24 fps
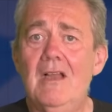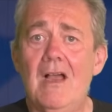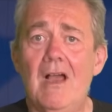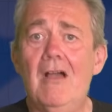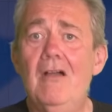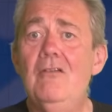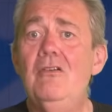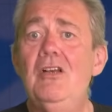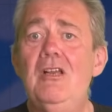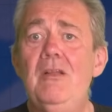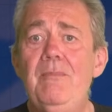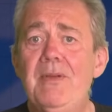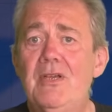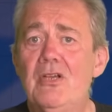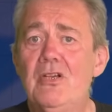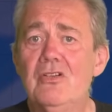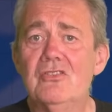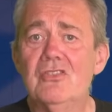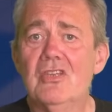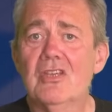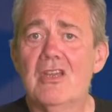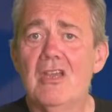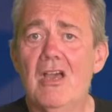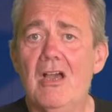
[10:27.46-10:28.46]
only
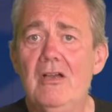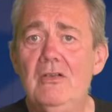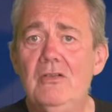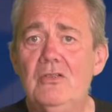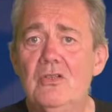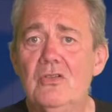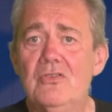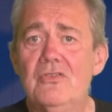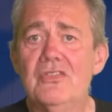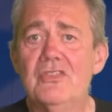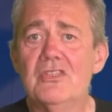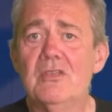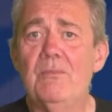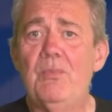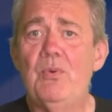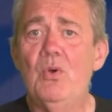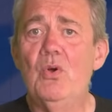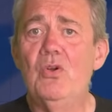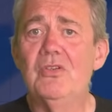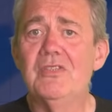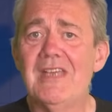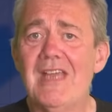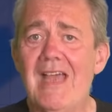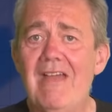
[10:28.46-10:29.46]
because the code couldn't
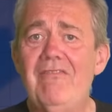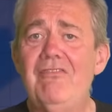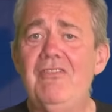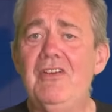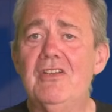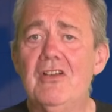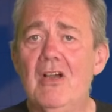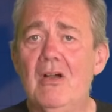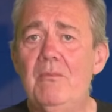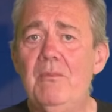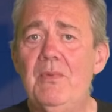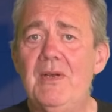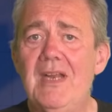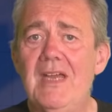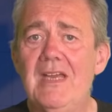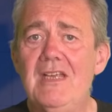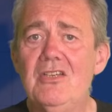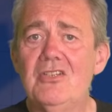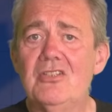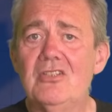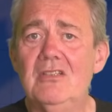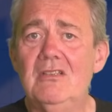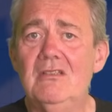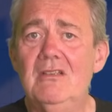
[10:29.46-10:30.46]
support every
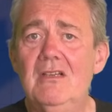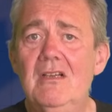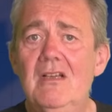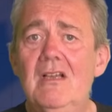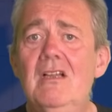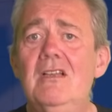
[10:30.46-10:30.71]
combination.